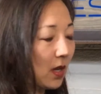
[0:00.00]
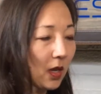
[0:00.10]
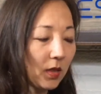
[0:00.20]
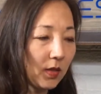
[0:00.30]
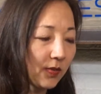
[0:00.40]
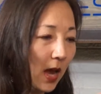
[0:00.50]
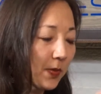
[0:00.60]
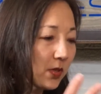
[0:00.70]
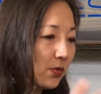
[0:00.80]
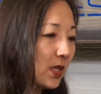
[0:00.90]
And these
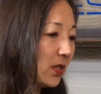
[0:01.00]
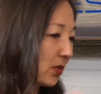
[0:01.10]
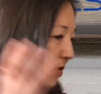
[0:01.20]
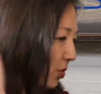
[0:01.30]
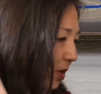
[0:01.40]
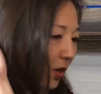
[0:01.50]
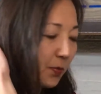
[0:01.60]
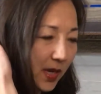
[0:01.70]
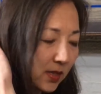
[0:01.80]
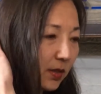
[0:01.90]
habits and routines are stored in our
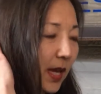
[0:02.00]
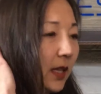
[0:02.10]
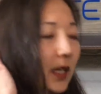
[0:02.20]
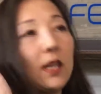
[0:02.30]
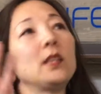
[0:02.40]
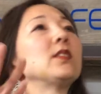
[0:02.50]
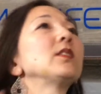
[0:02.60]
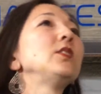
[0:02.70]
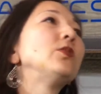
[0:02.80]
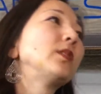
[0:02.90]
basal ganglia. It
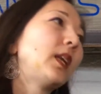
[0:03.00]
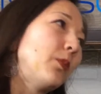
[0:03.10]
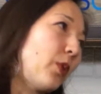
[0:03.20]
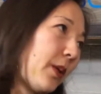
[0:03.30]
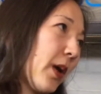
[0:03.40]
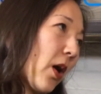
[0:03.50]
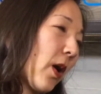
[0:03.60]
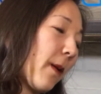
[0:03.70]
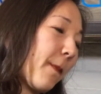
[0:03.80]
doesn't use any brain power.